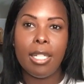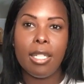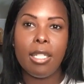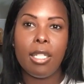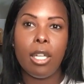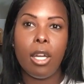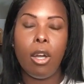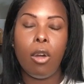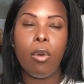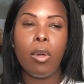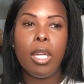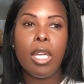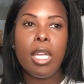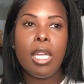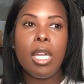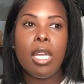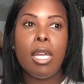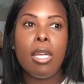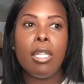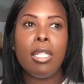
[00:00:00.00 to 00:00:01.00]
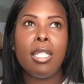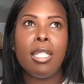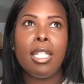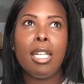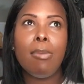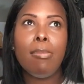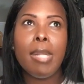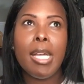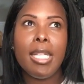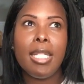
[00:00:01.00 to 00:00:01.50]
So
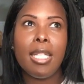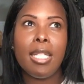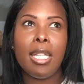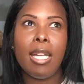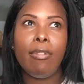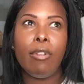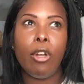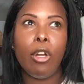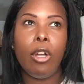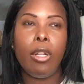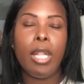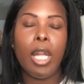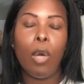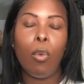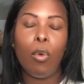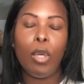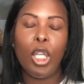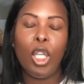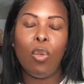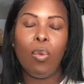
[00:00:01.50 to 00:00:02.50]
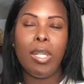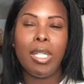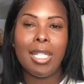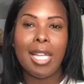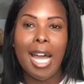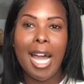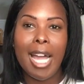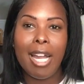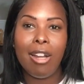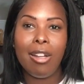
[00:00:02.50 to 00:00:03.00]
some places I've heard that when you
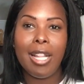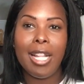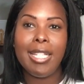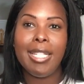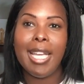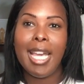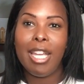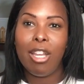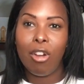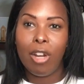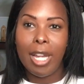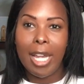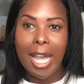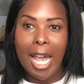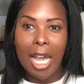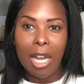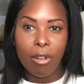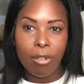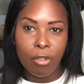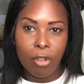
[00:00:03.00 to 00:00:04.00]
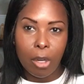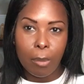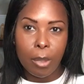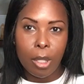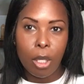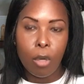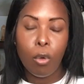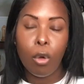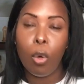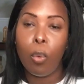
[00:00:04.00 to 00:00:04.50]
retire, they take your CAC from
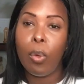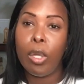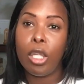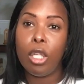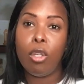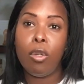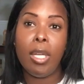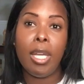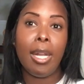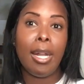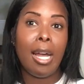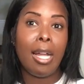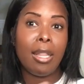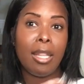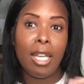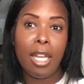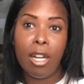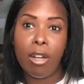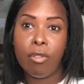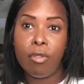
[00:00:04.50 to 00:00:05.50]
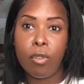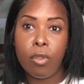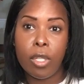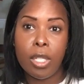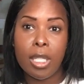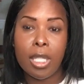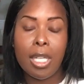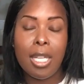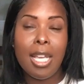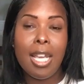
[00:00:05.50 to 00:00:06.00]
you, or when you get out the Air
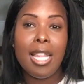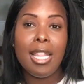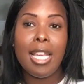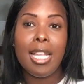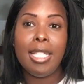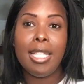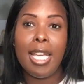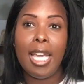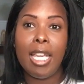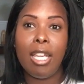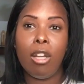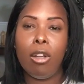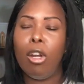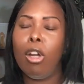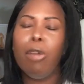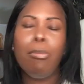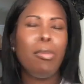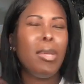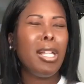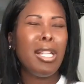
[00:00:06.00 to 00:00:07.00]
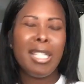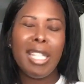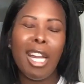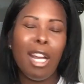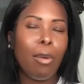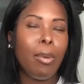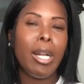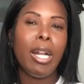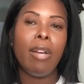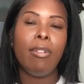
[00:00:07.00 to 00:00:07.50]
Force, they take your, or
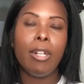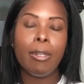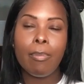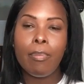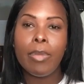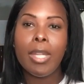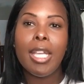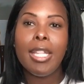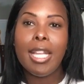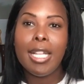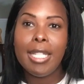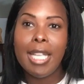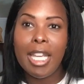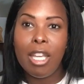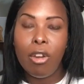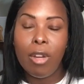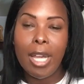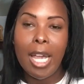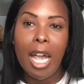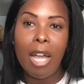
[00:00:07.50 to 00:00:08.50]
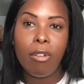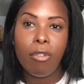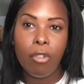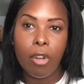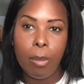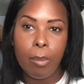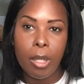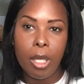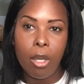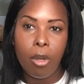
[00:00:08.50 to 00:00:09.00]
military, whatever, they take your CAC
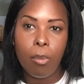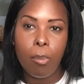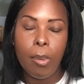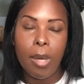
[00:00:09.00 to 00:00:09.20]
from you.